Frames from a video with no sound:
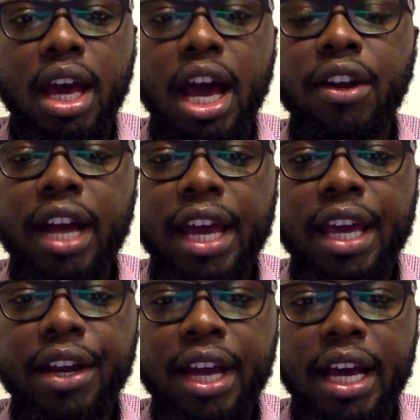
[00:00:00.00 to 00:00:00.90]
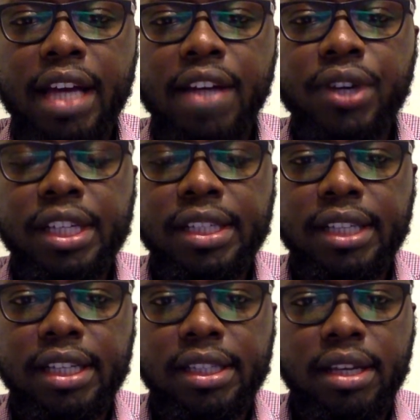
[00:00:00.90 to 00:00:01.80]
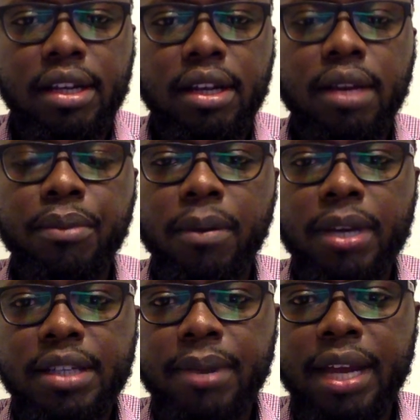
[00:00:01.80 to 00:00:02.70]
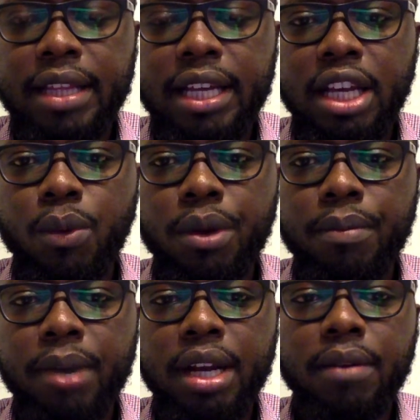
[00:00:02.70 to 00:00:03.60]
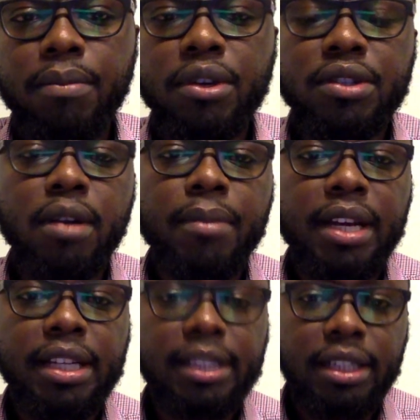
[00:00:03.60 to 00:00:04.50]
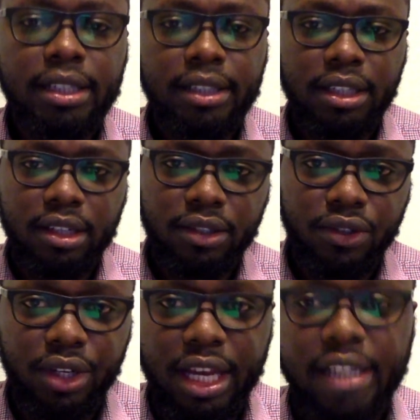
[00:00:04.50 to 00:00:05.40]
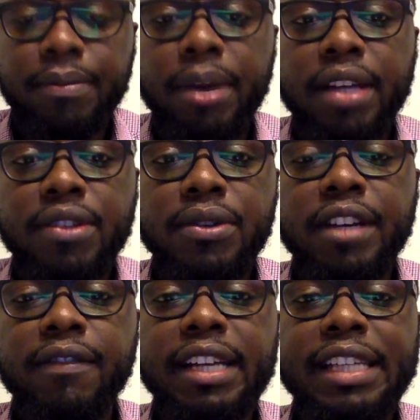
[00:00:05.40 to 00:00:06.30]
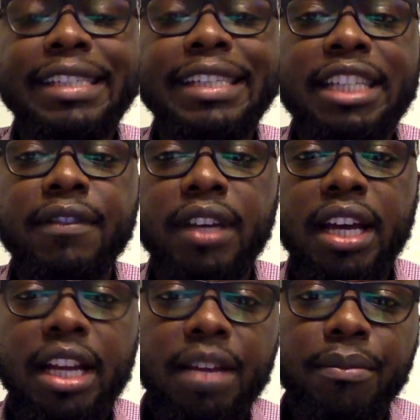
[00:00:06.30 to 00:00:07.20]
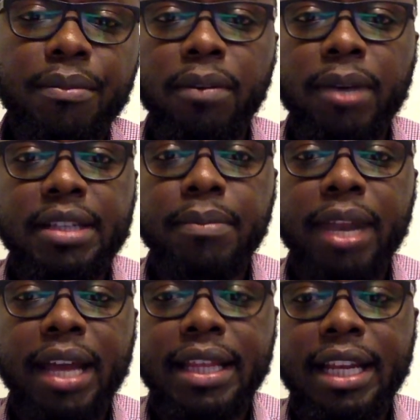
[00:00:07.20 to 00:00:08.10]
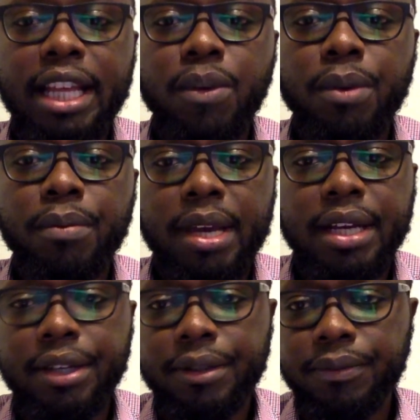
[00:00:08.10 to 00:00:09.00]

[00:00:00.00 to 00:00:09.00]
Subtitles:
Another area at risk is property, plant, and equipment. Most companies in this industry expect to invest significantly in property, plant, and equipment.